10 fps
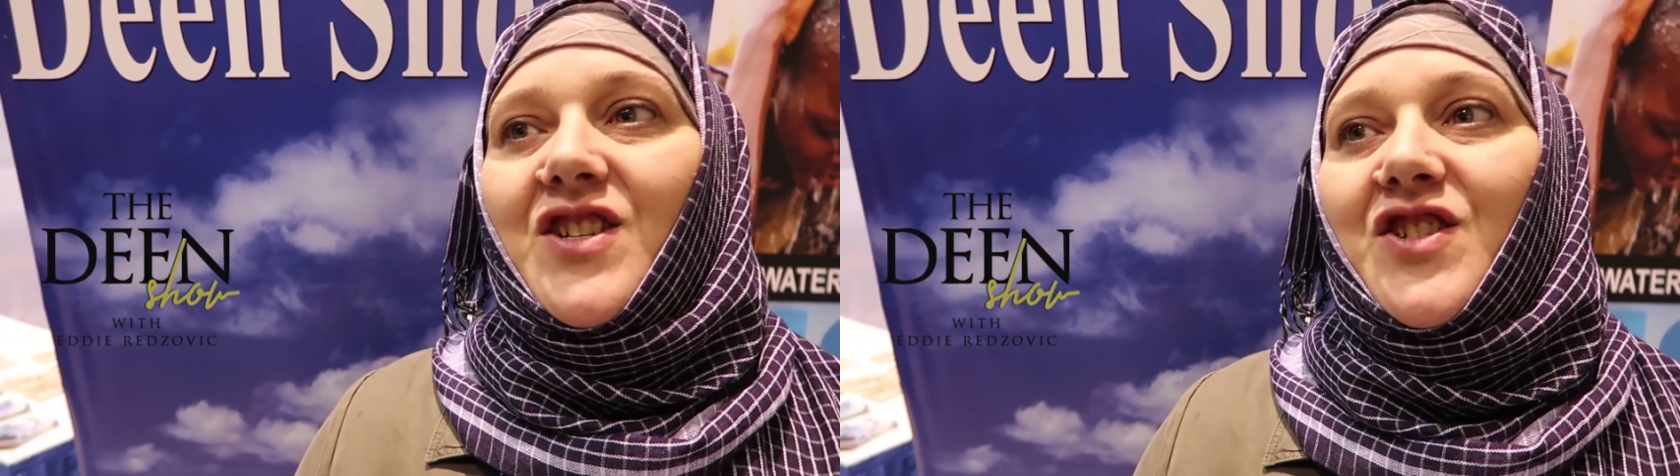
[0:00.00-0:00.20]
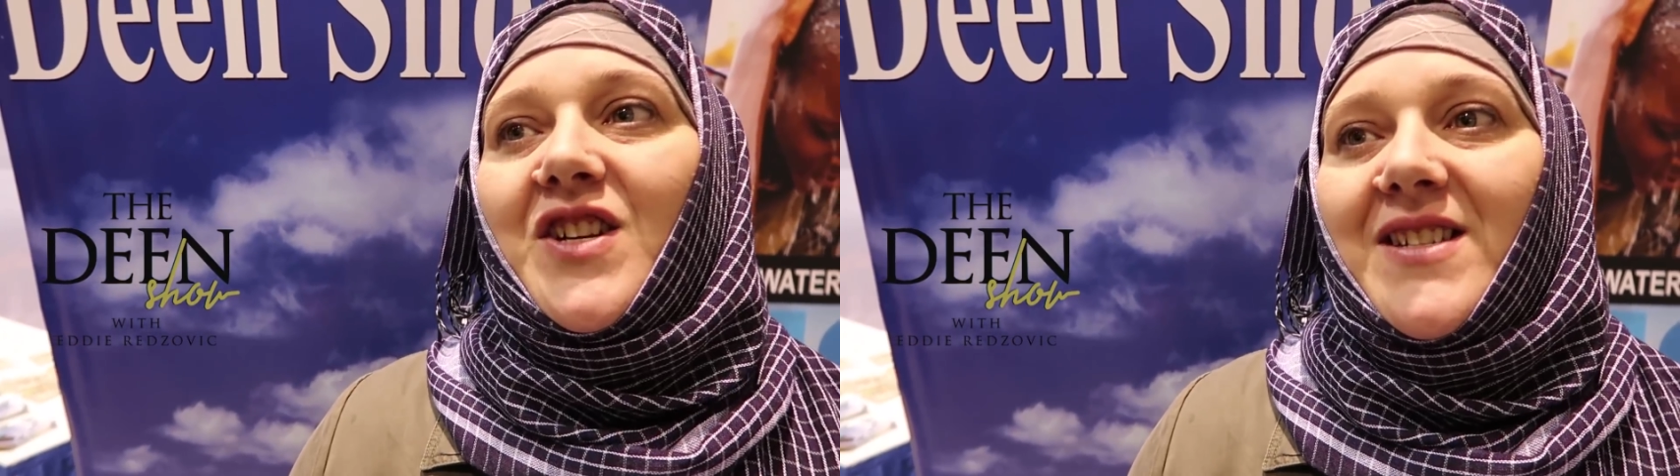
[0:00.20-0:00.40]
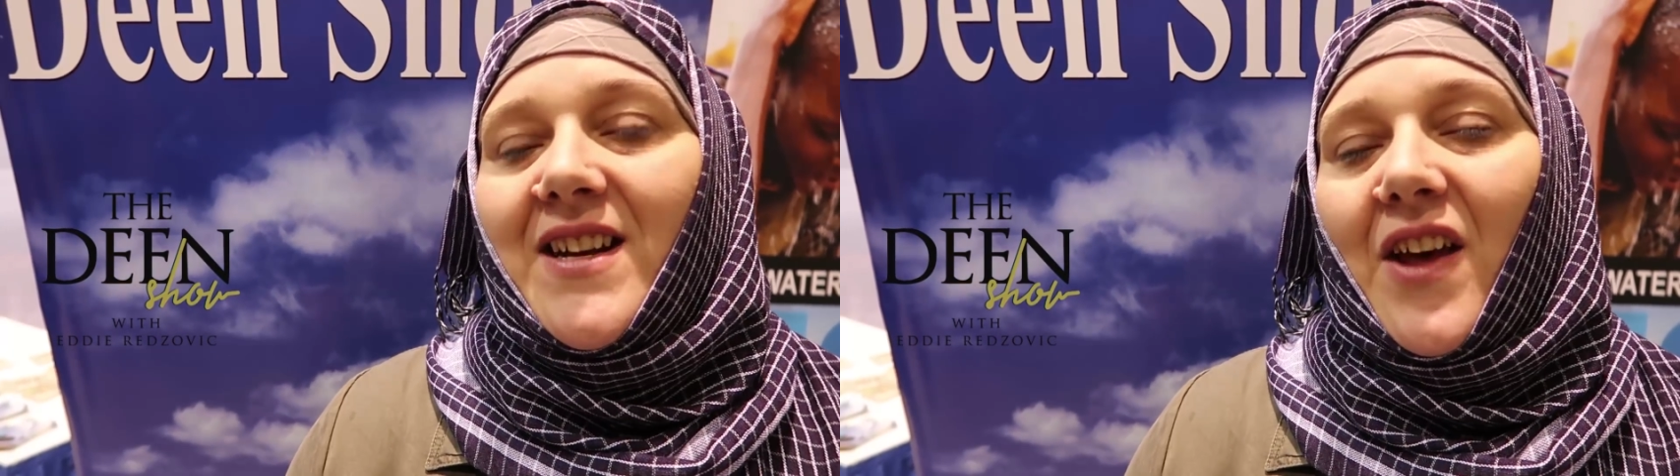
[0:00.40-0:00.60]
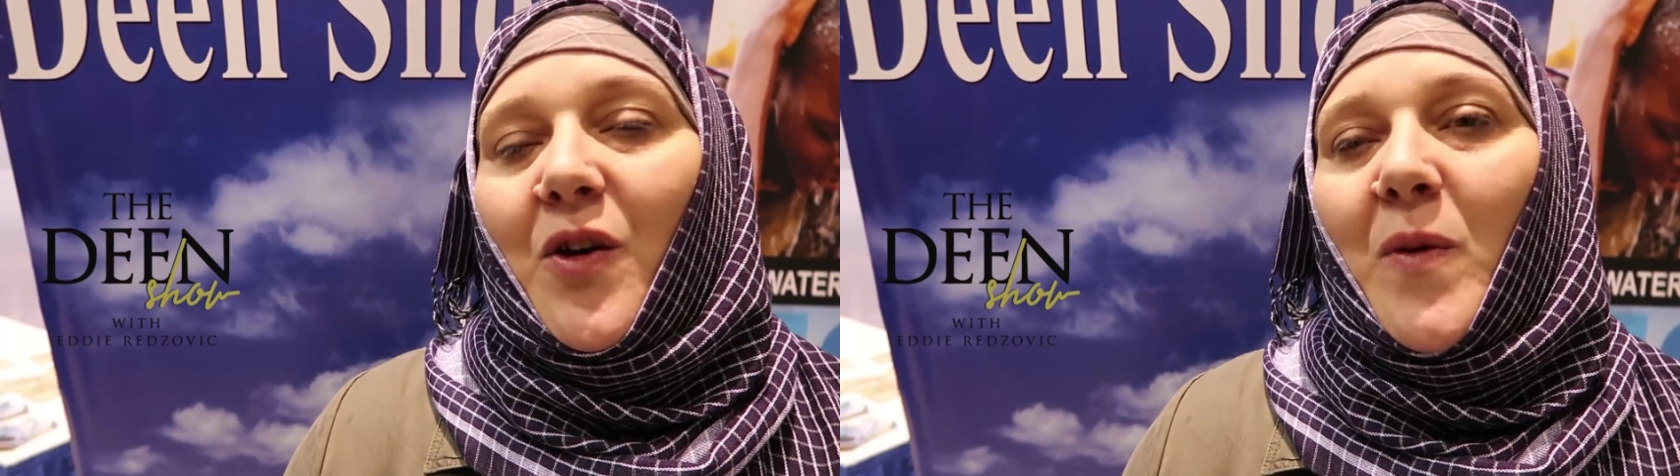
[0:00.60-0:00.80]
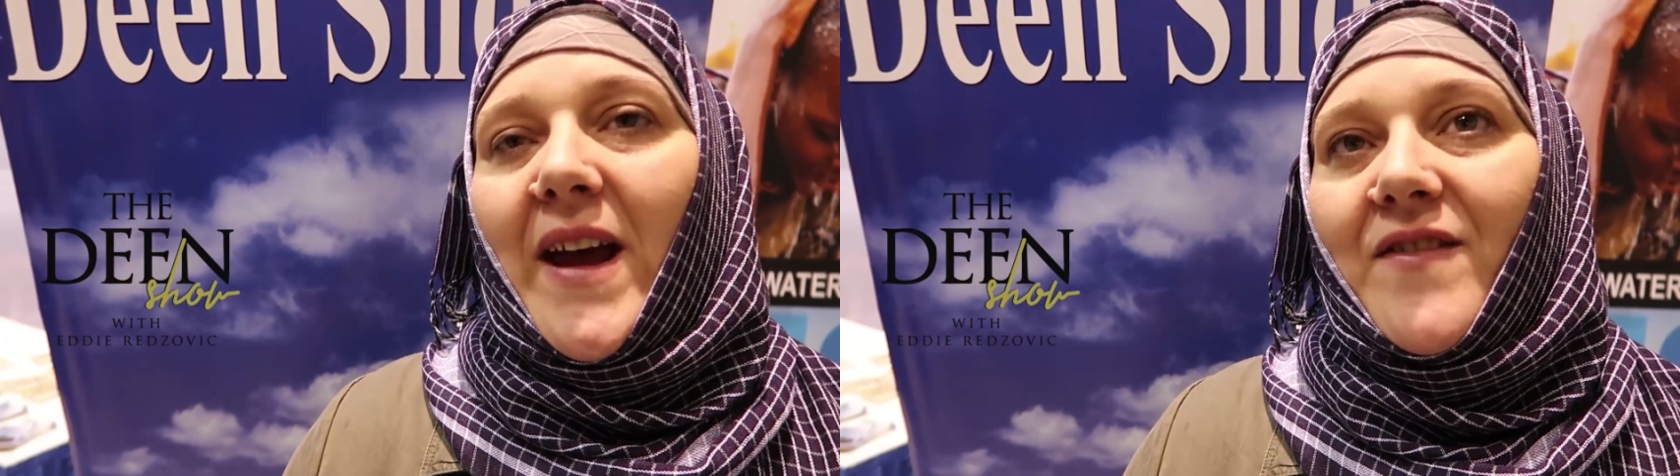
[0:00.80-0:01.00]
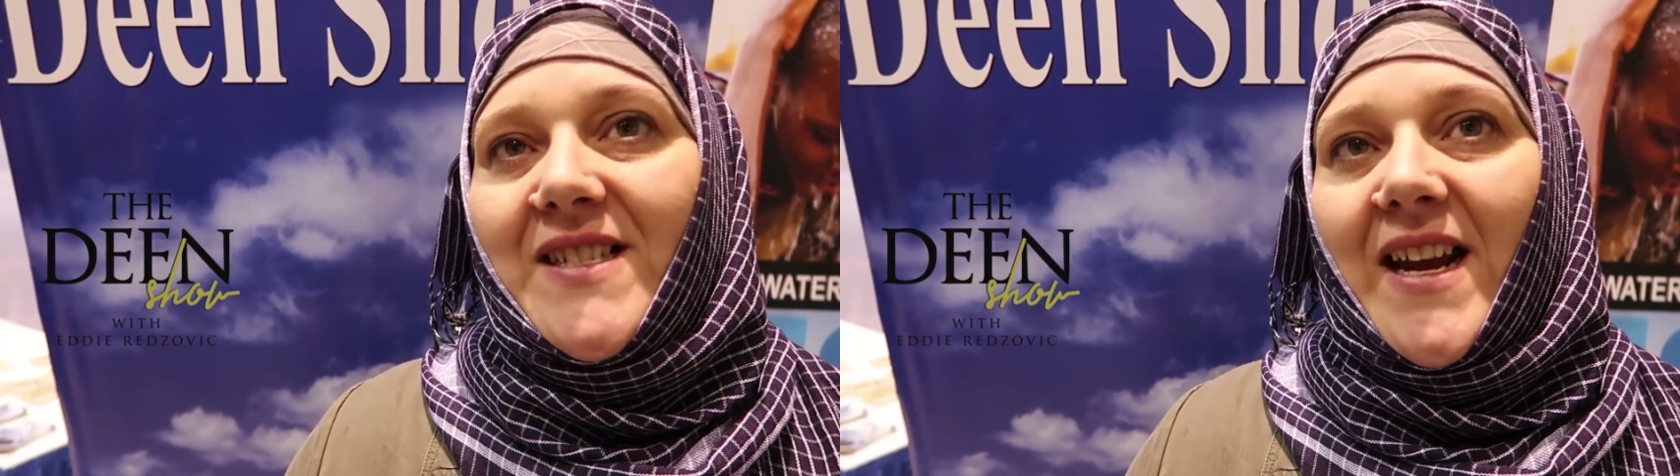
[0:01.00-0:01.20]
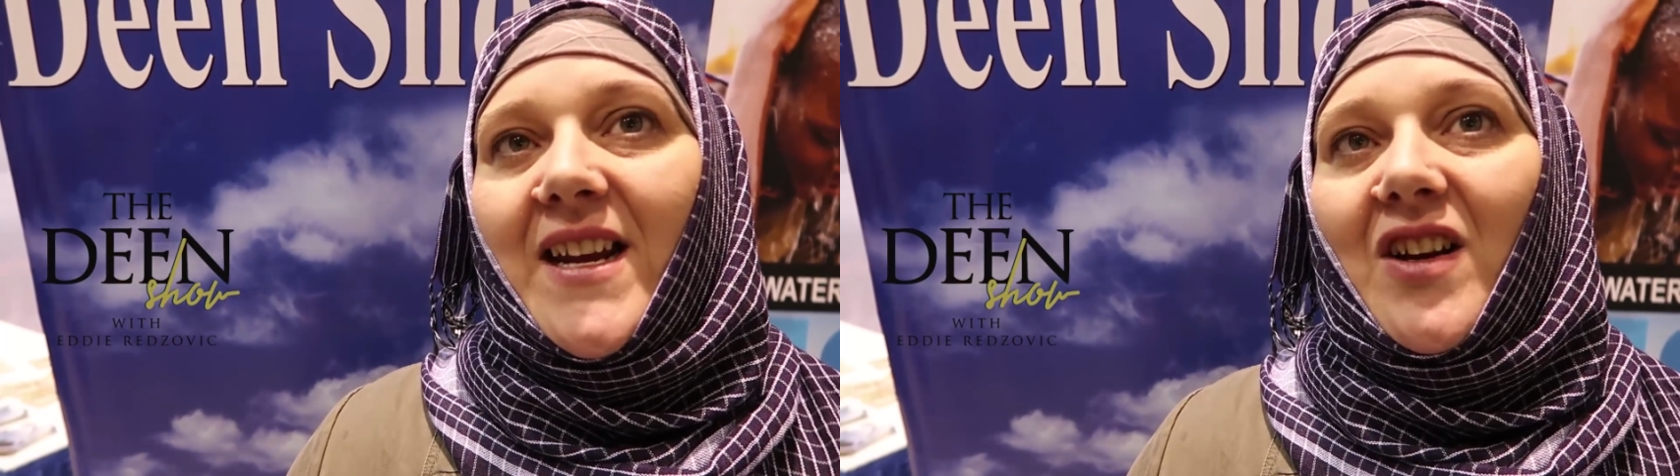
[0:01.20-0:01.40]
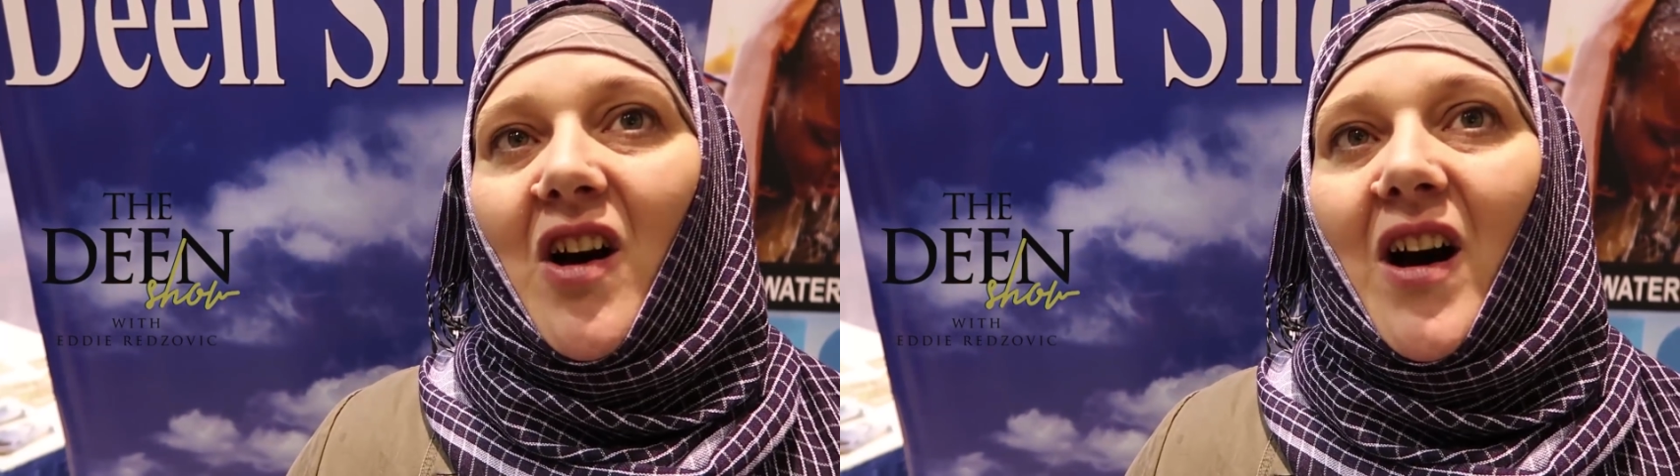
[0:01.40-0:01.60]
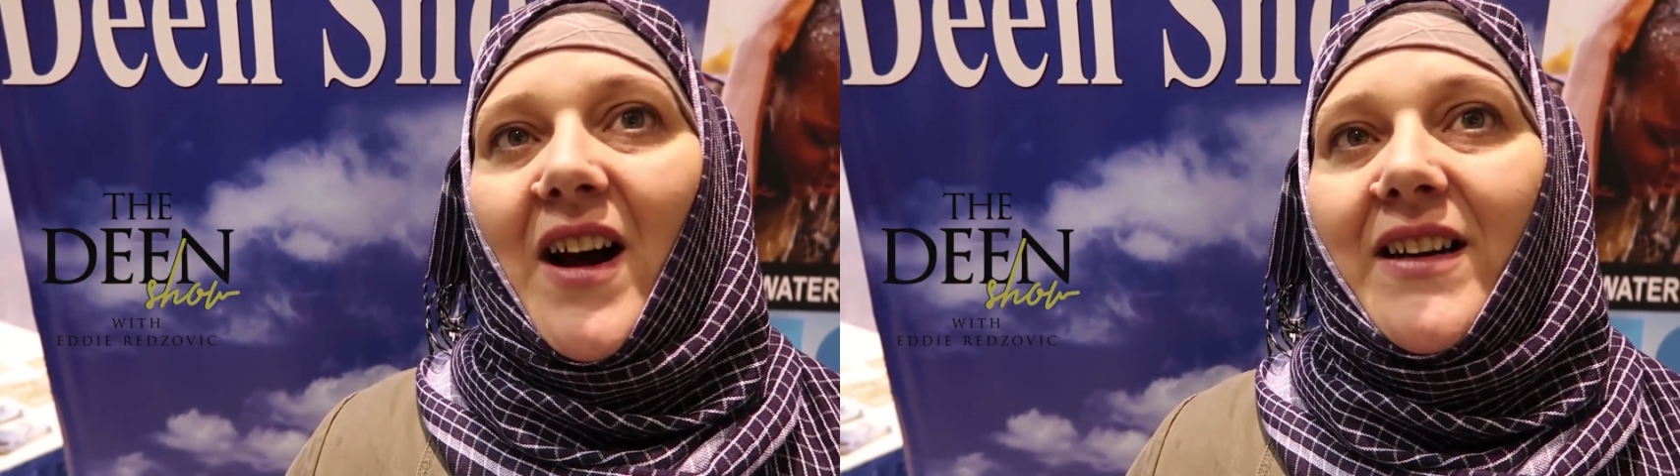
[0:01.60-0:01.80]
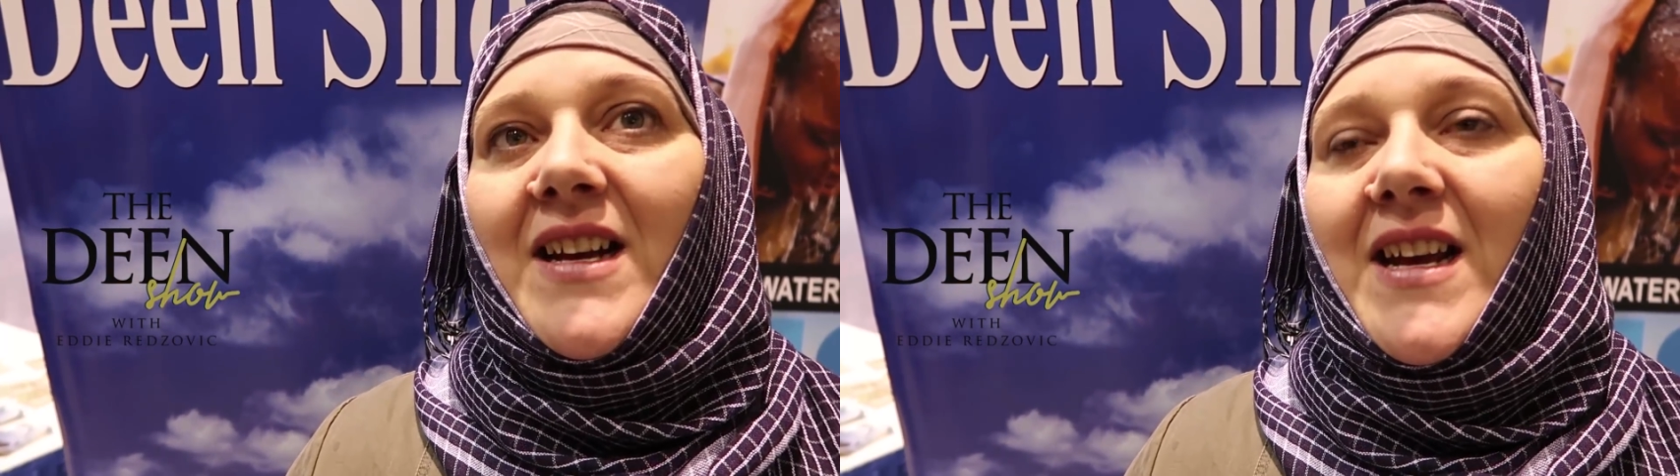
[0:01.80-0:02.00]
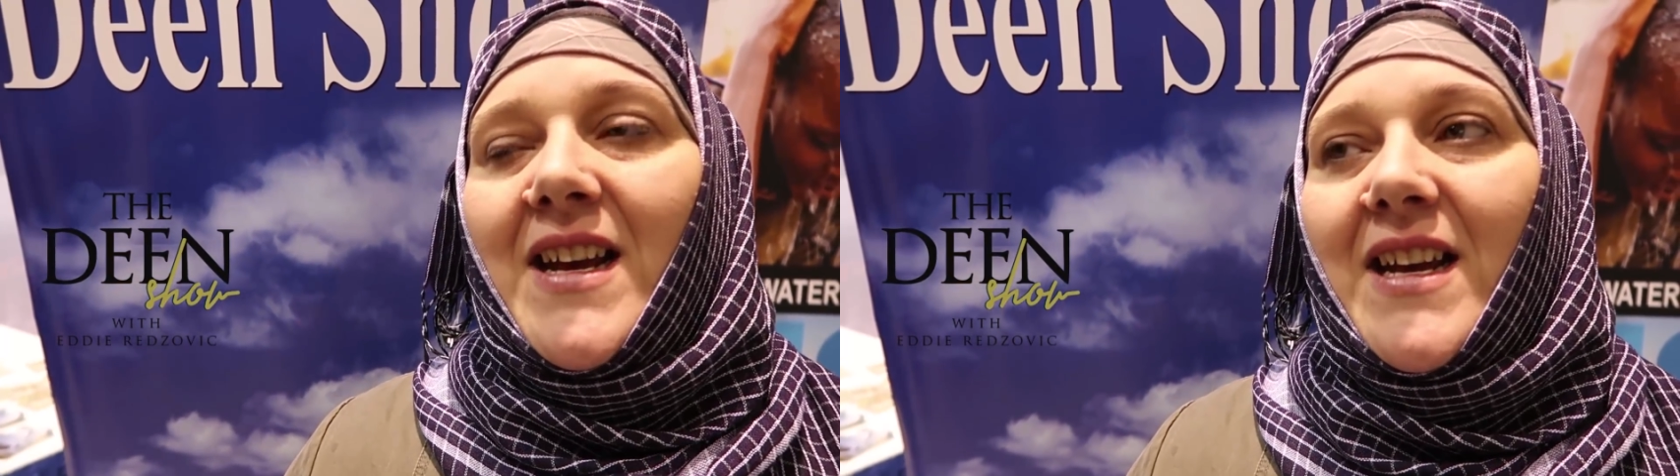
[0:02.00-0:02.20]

It's just another way of saying God.